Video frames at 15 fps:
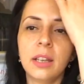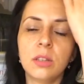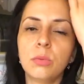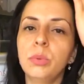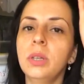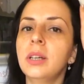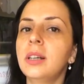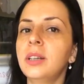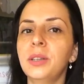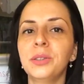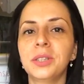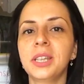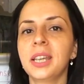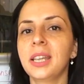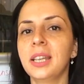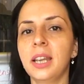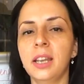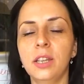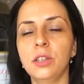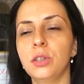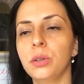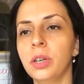and we are using it
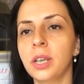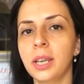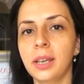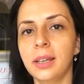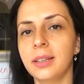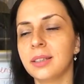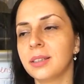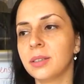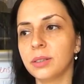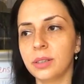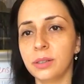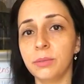and enjoying it.